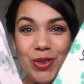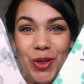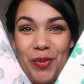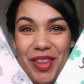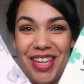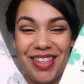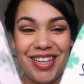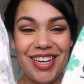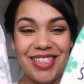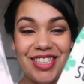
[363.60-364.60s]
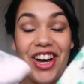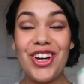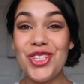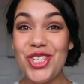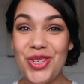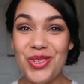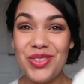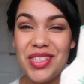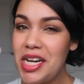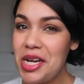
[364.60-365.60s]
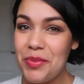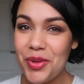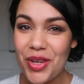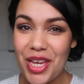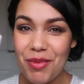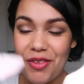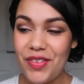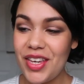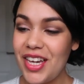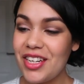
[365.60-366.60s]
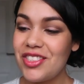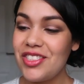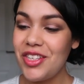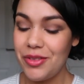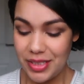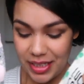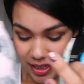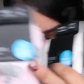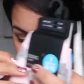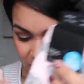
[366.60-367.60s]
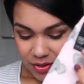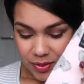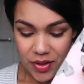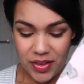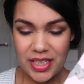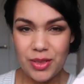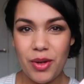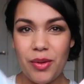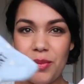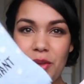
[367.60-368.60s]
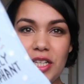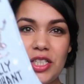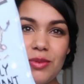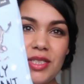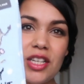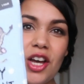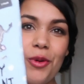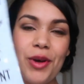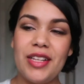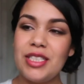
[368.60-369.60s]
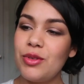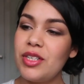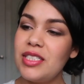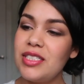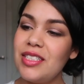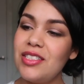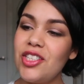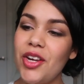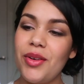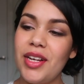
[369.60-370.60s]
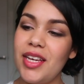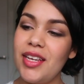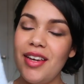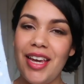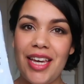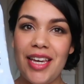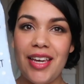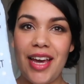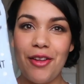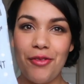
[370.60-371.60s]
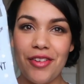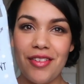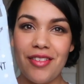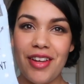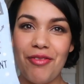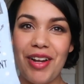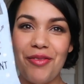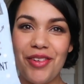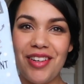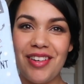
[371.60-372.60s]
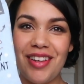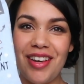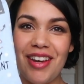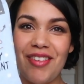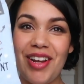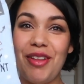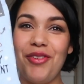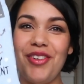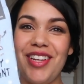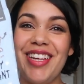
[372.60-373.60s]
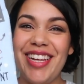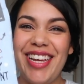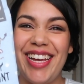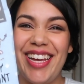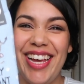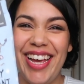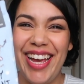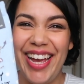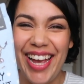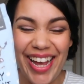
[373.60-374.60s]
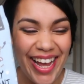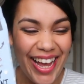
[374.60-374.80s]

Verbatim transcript: on top of the other because I can't choose, but it'll keep my feet extra toasty. We got this one, but Tom said I can't wear this one because it says totally e elephant irrelevant irrelevant. I